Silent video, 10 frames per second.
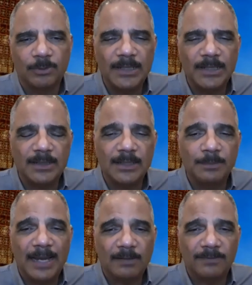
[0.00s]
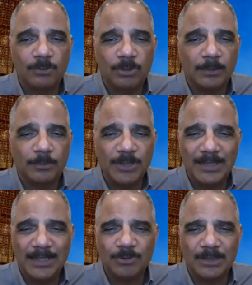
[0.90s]
races that matter for um,
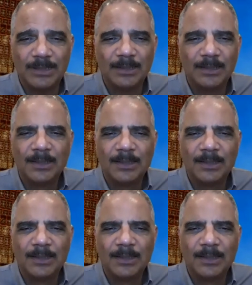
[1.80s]
redistricting.